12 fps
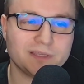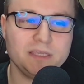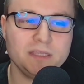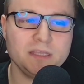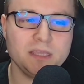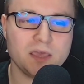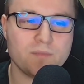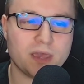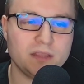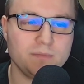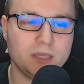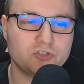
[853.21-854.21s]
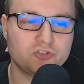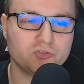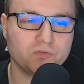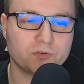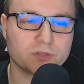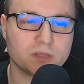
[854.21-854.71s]
in-game animation
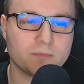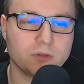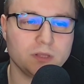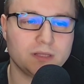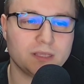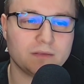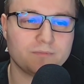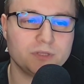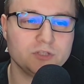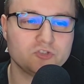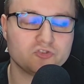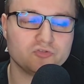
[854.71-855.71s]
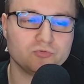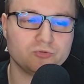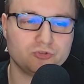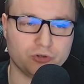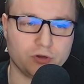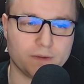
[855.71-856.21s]
for the model that brings you
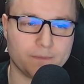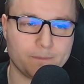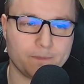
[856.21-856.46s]
joy?